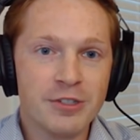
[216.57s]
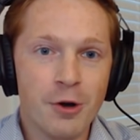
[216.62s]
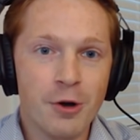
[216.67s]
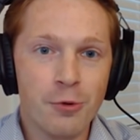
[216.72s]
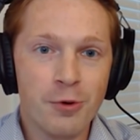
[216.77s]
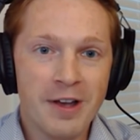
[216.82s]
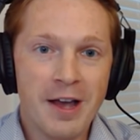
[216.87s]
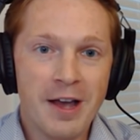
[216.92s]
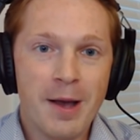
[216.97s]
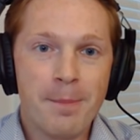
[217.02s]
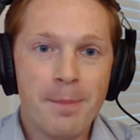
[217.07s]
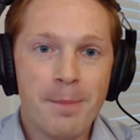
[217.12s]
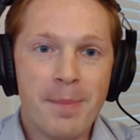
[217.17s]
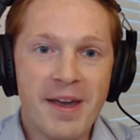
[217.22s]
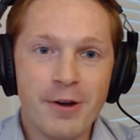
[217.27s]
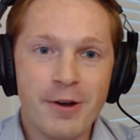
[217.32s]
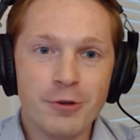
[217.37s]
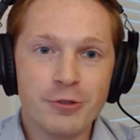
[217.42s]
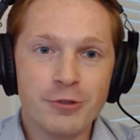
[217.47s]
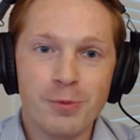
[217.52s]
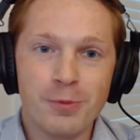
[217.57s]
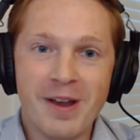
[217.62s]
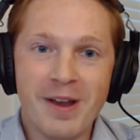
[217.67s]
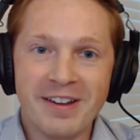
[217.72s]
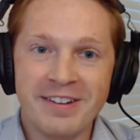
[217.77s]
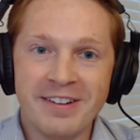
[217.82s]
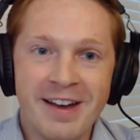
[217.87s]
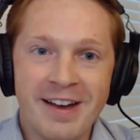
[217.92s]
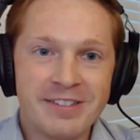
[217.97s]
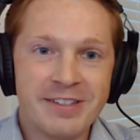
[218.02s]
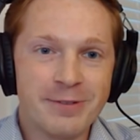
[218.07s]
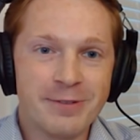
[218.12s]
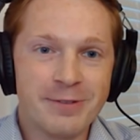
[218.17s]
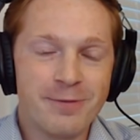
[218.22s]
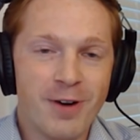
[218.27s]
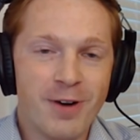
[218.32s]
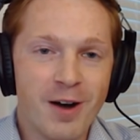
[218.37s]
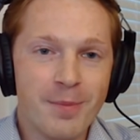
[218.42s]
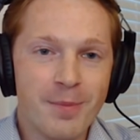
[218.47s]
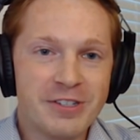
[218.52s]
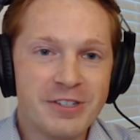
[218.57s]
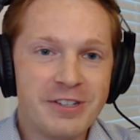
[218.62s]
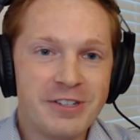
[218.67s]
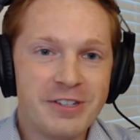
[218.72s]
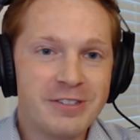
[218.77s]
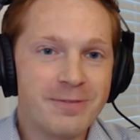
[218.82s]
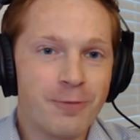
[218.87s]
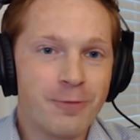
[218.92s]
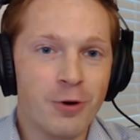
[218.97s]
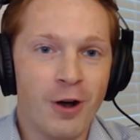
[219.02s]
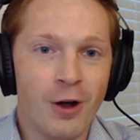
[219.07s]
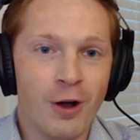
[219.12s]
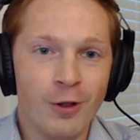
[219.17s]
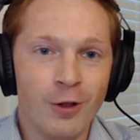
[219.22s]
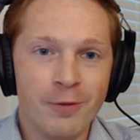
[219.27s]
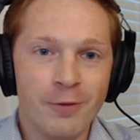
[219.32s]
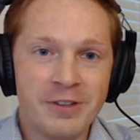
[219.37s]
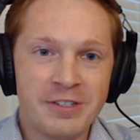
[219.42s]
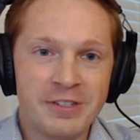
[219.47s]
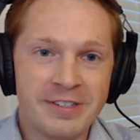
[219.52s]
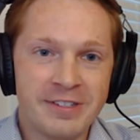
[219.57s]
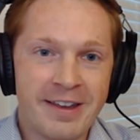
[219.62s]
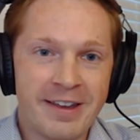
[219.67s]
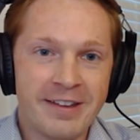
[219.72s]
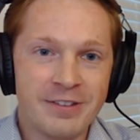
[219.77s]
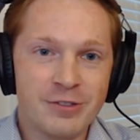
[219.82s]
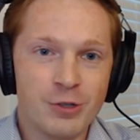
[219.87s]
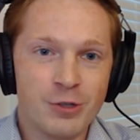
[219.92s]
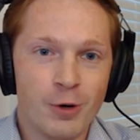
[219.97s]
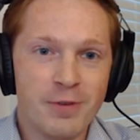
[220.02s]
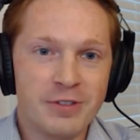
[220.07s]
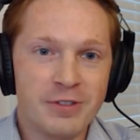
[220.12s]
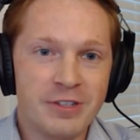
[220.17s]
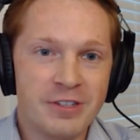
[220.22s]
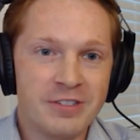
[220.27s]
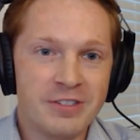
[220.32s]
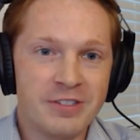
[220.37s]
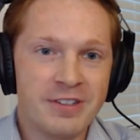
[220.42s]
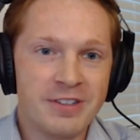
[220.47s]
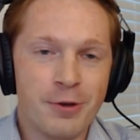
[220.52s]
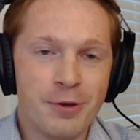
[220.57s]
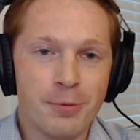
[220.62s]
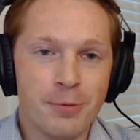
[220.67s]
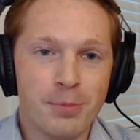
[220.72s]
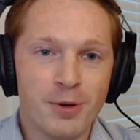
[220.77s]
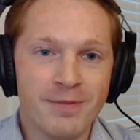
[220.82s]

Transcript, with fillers: So payers are recognizing pharmacies for all of these enhanced services that they're